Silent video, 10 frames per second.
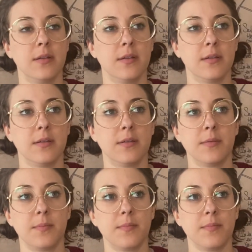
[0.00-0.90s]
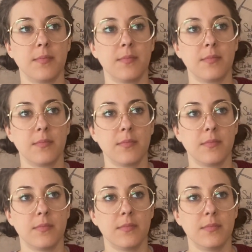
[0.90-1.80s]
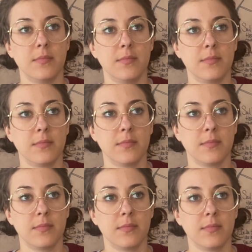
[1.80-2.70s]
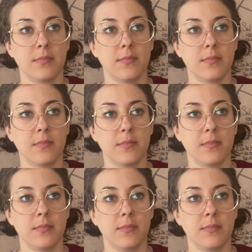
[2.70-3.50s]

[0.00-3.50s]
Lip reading: (no one is talking)